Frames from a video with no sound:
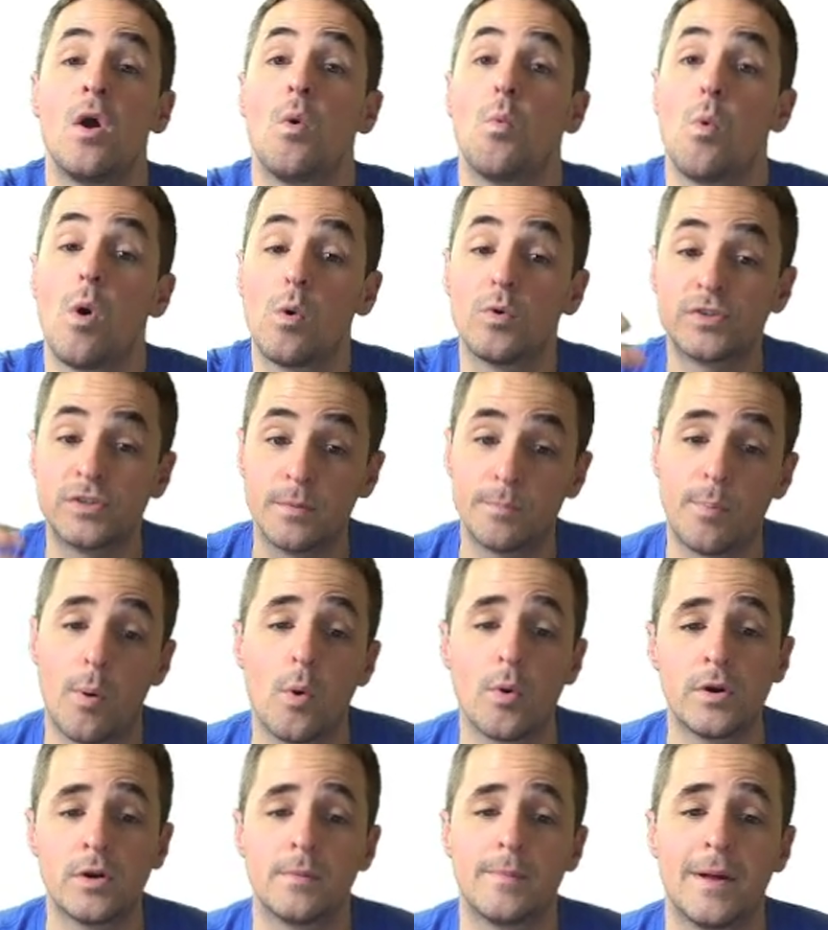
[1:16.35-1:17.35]
What was
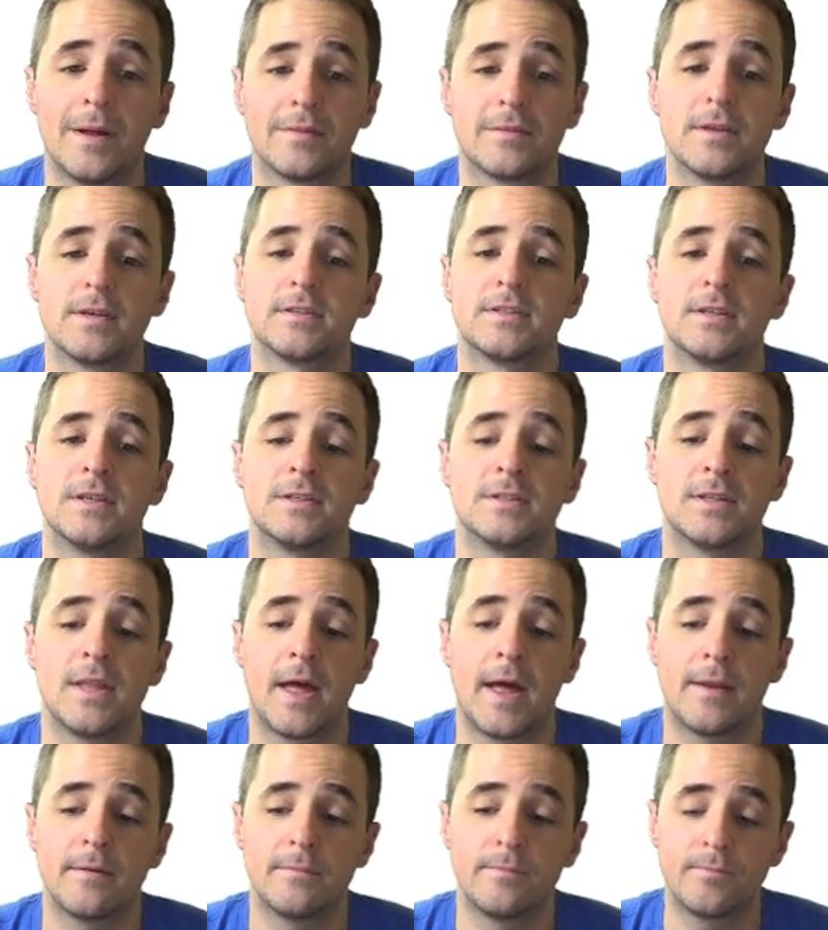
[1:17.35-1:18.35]
important about this is that